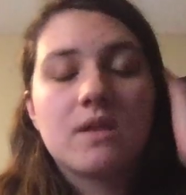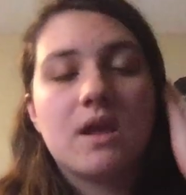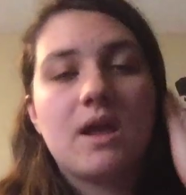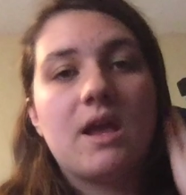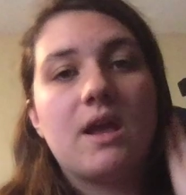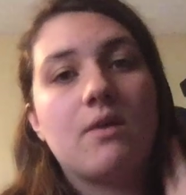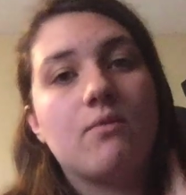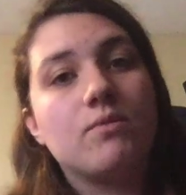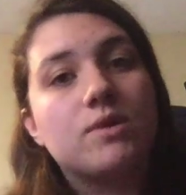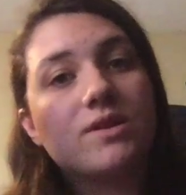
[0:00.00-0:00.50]

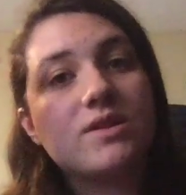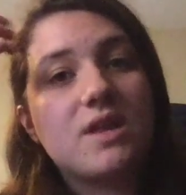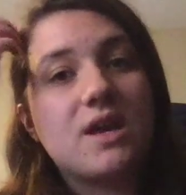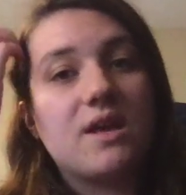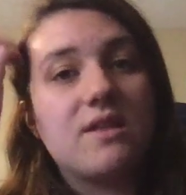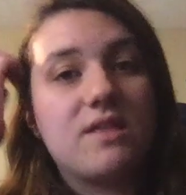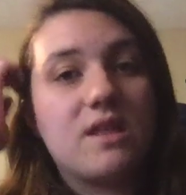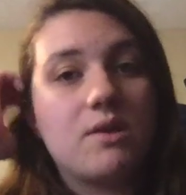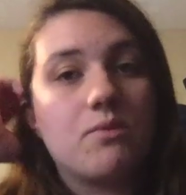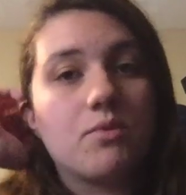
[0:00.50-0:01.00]
And with
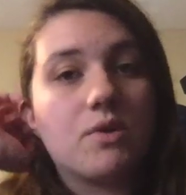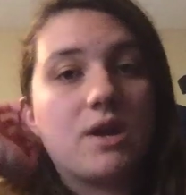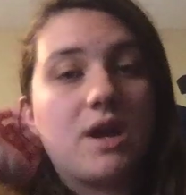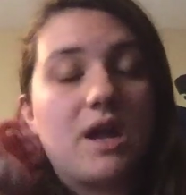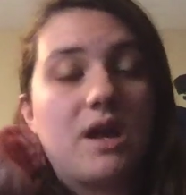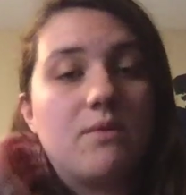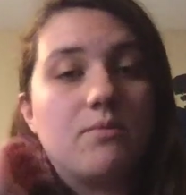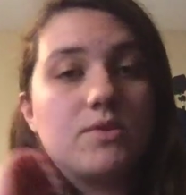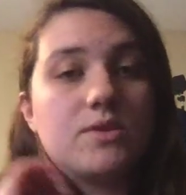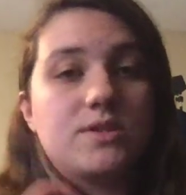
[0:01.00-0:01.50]
that, they were
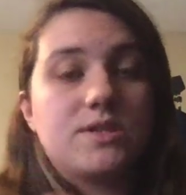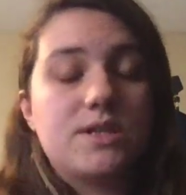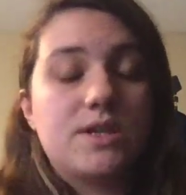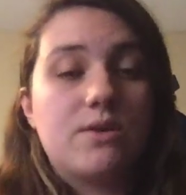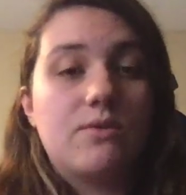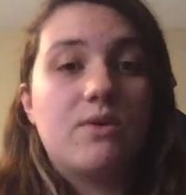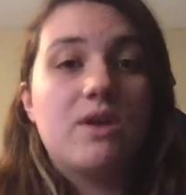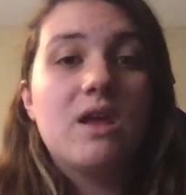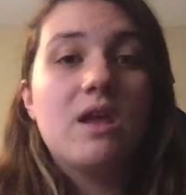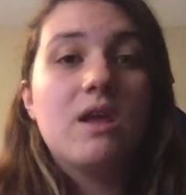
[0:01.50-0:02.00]
able
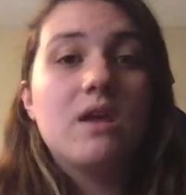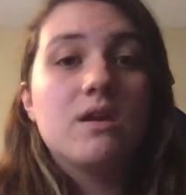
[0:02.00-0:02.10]
to